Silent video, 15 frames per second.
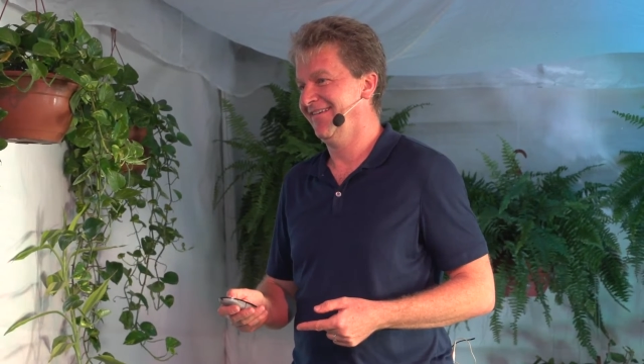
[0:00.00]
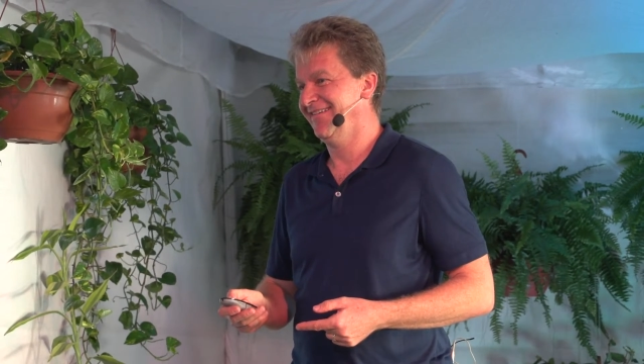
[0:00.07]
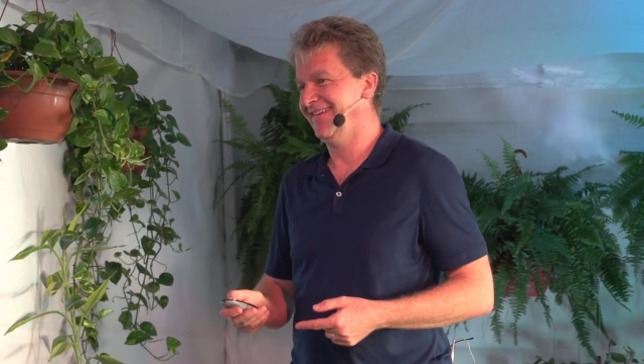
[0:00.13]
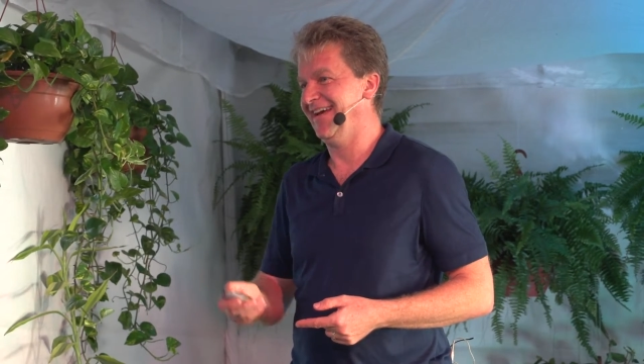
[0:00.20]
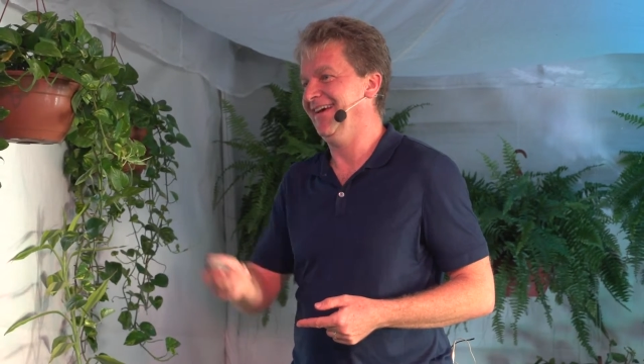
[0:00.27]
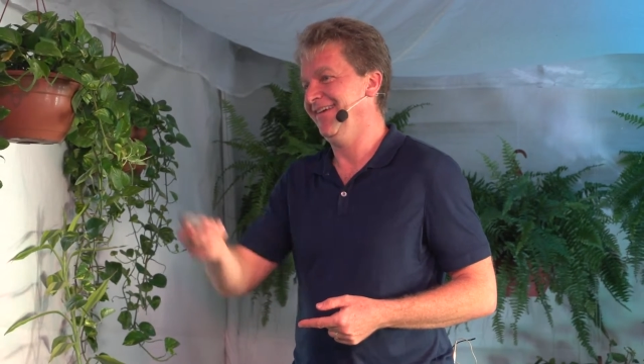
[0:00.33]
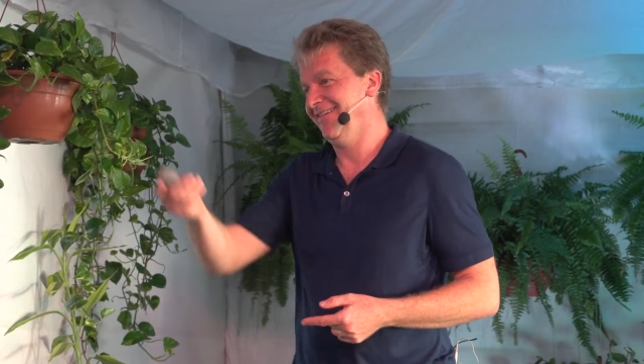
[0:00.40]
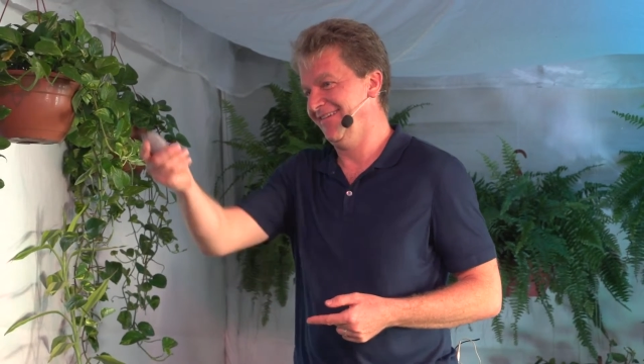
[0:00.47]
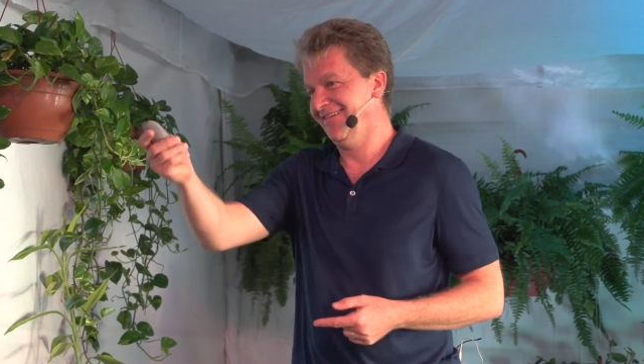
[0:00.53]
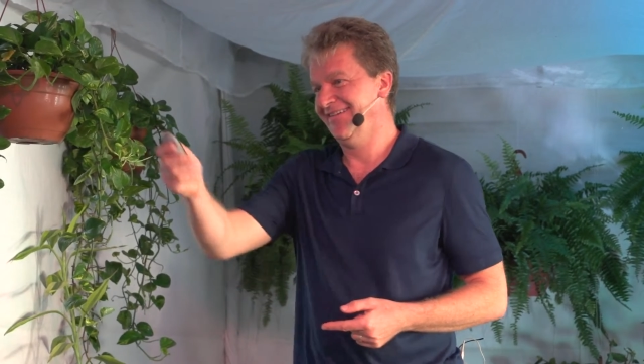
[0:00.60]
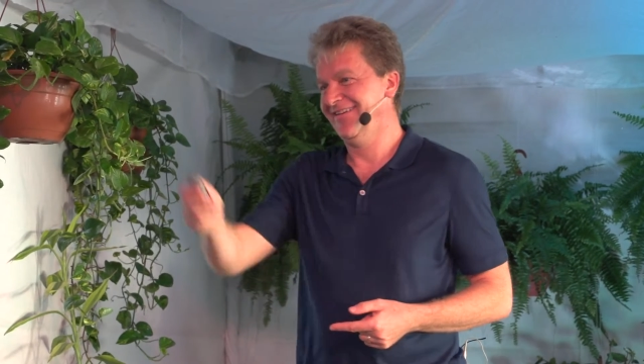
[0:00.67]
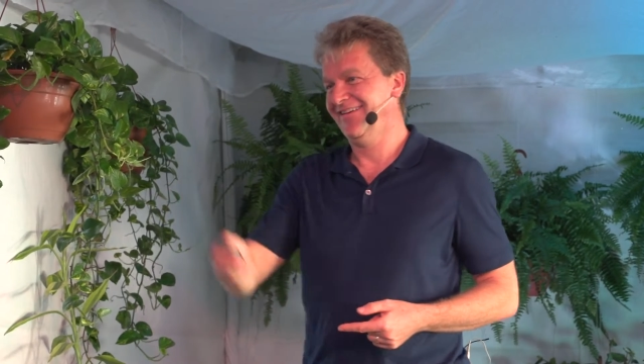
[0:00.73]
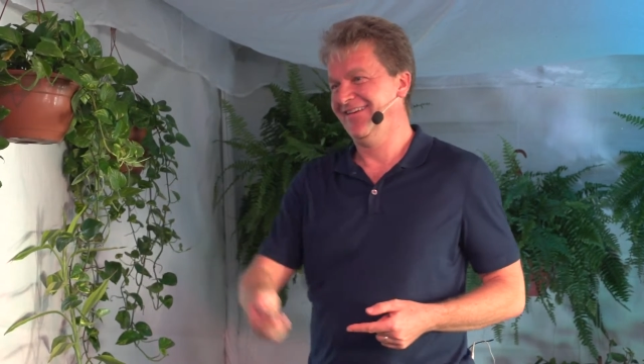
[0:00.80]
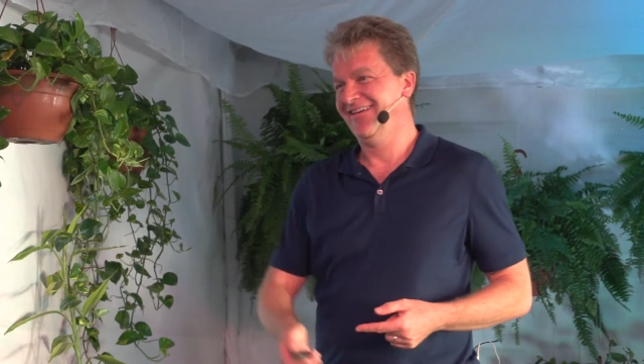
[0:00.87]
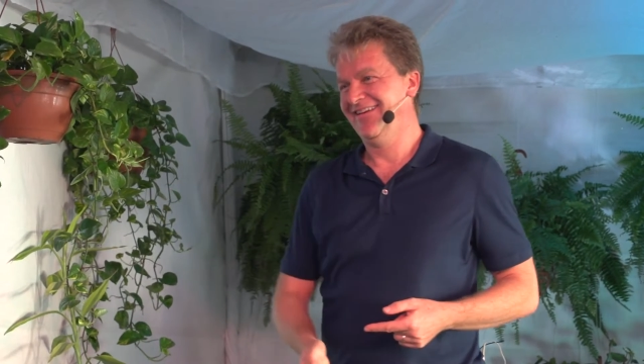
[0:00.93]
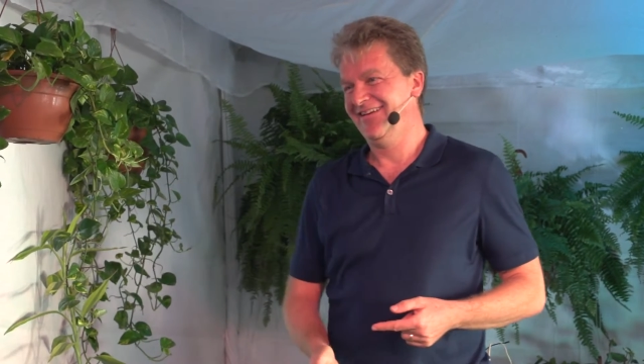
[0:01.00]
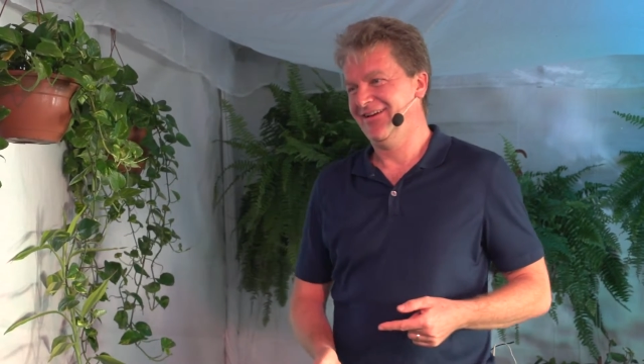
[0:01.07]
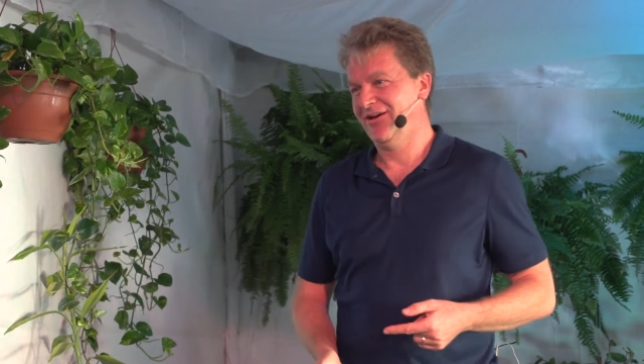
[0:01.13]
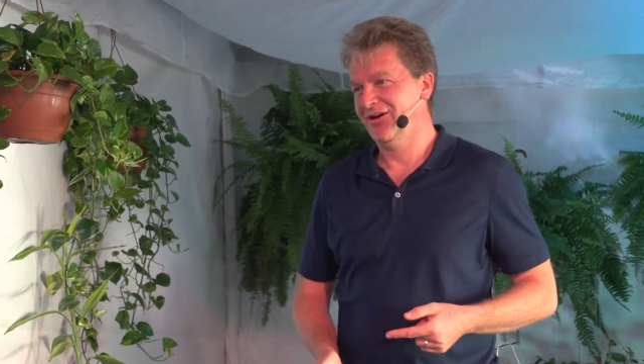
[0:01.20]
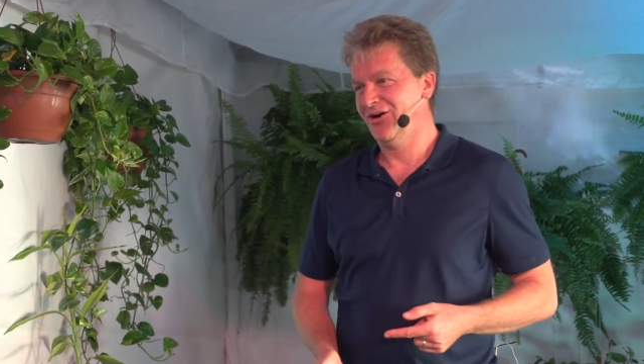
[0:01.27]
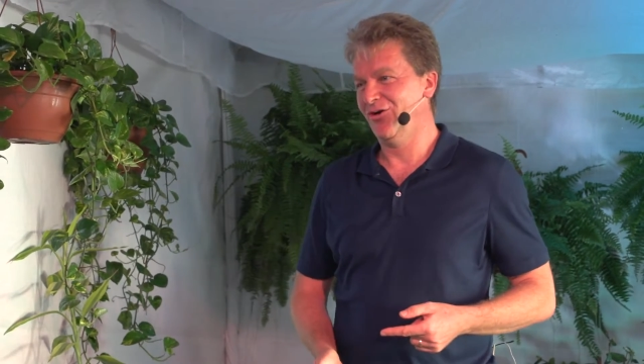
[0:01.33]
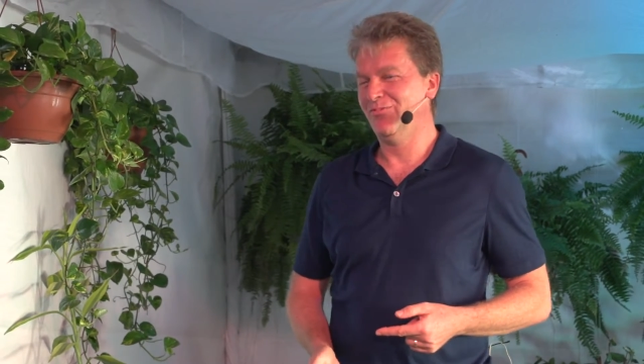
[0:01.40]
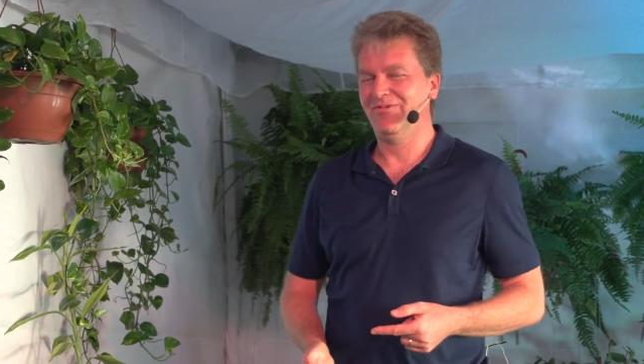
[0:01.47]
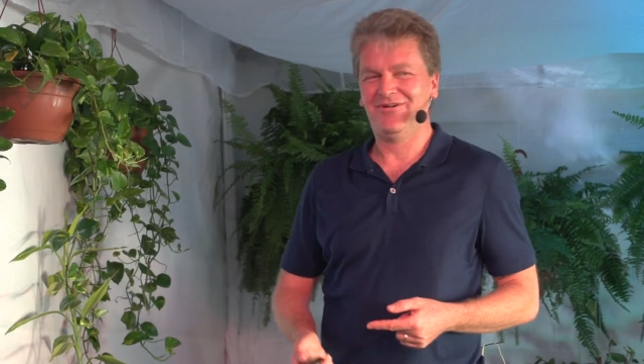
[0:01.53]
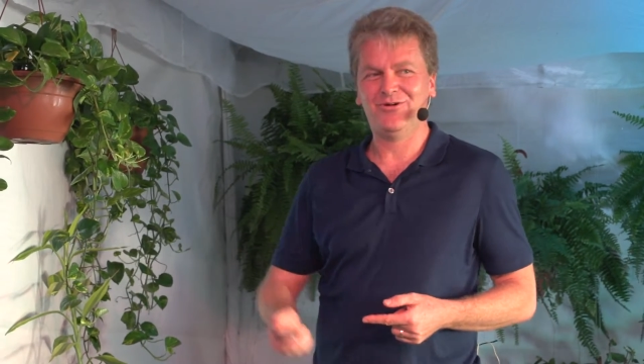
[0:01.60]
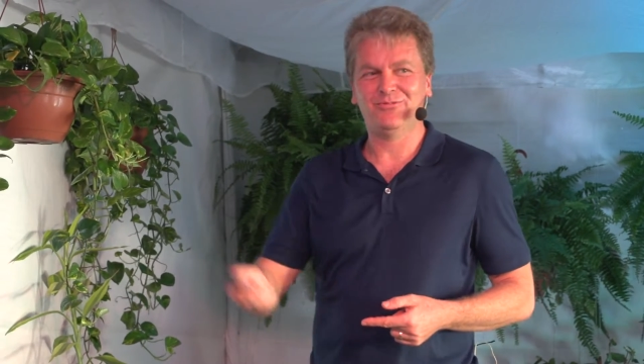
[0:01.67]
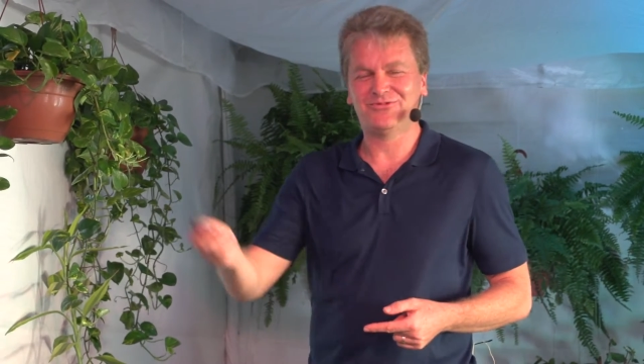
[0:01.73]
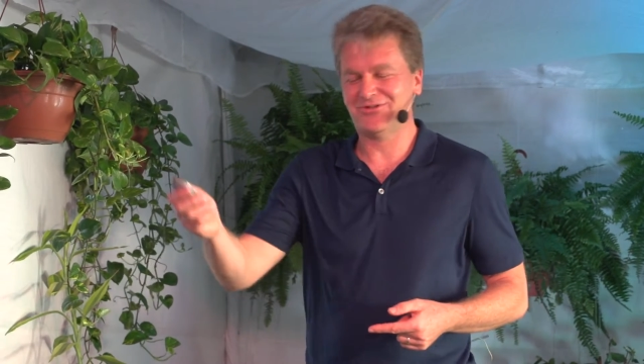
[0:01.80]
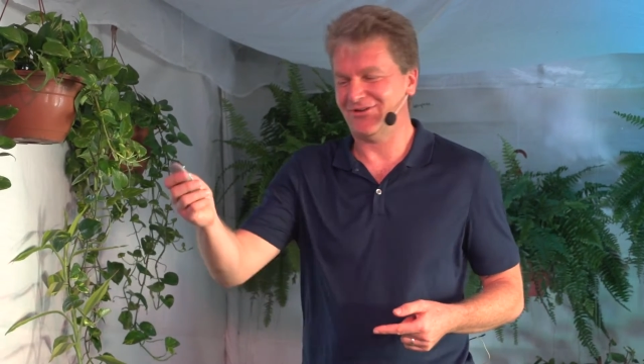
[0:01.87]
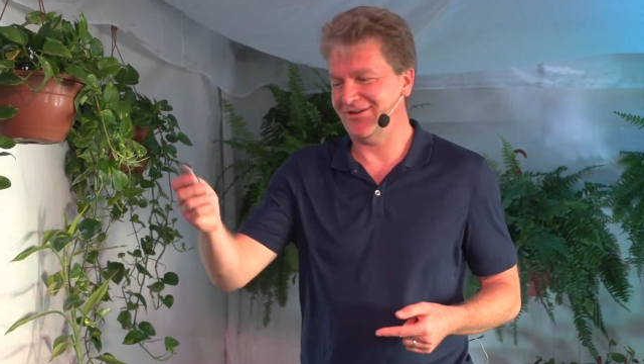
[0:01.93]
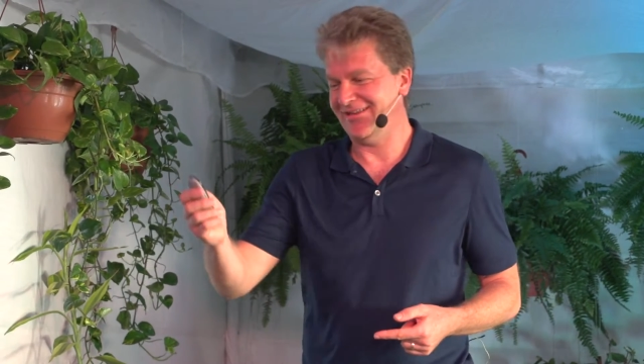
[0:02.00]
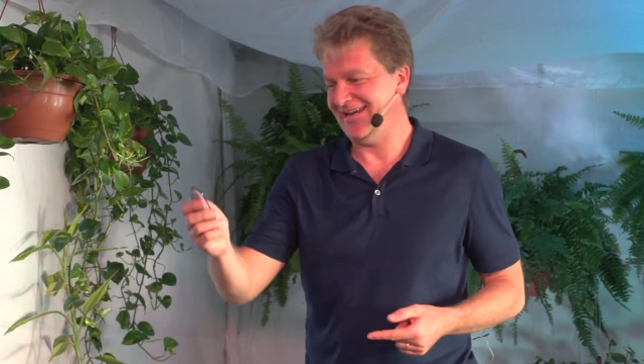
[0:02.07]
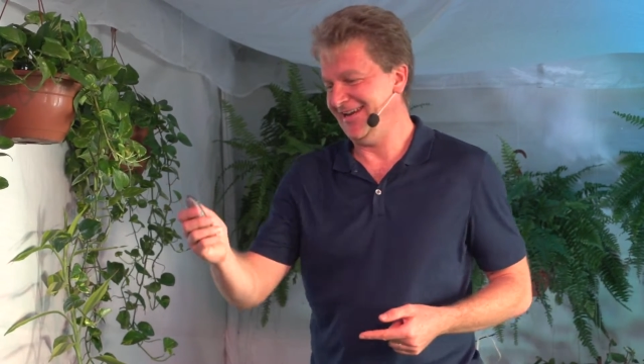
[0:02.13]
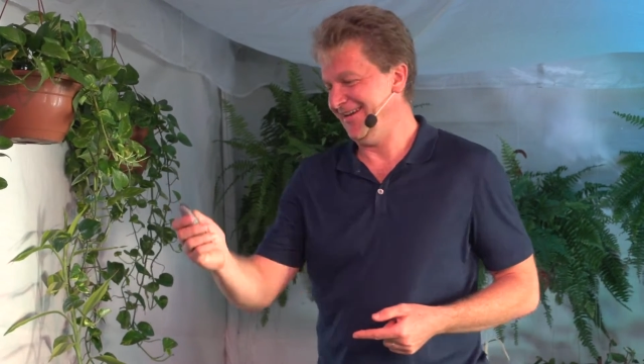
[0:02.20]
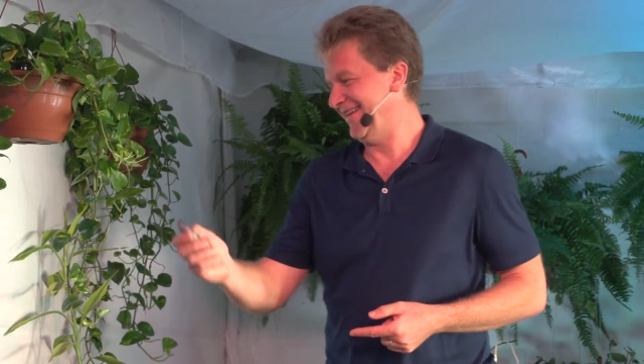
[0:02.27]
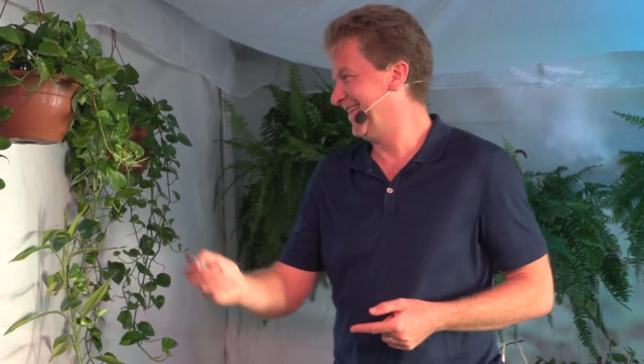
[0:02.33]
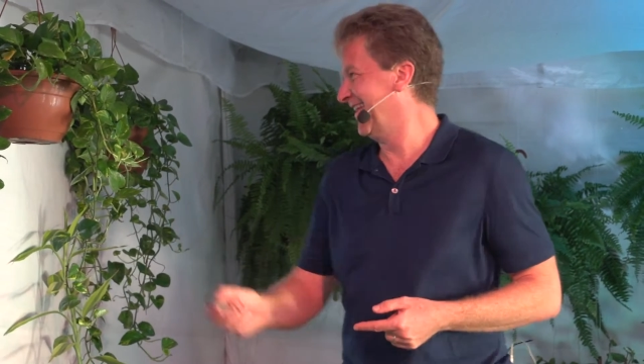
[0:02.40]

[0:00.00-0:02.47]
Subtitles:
Yeah. Hope saw that.